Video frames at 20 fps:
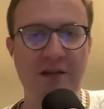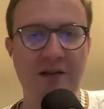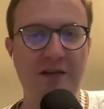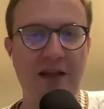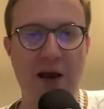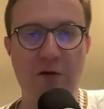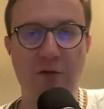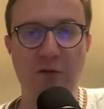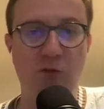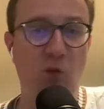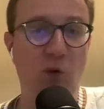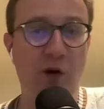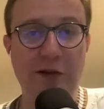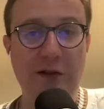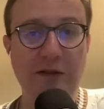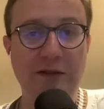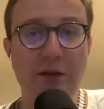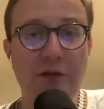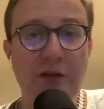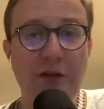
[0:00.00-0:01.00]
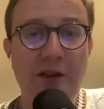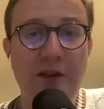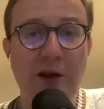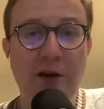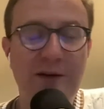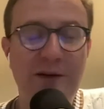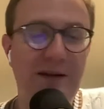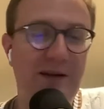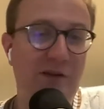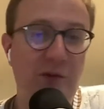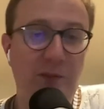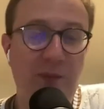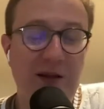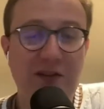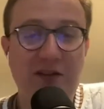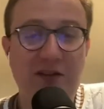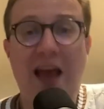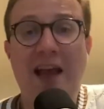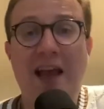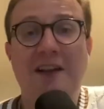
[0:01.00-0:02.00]
Now, while you're living there, you're going to have to pay
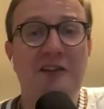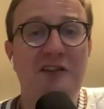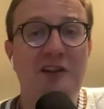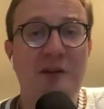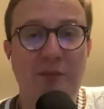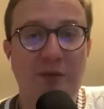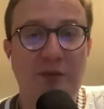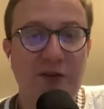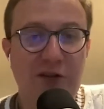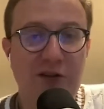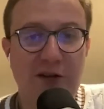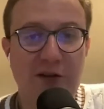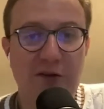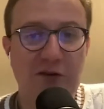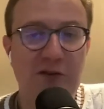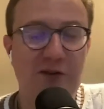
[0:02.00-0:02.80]
taxes in Brazil.